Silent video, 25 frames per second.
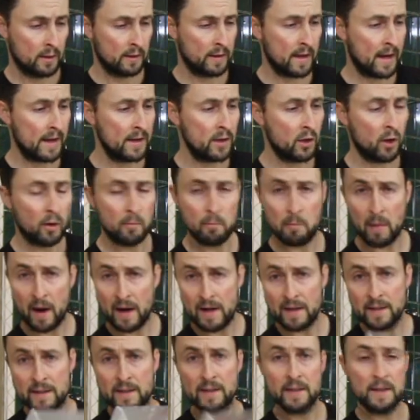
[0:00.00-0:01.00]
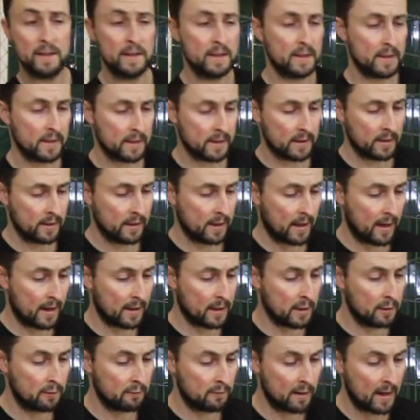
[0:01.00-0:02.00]
that your mitres
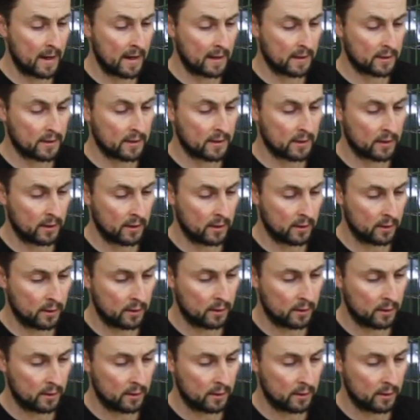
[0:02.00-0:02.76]
are correct.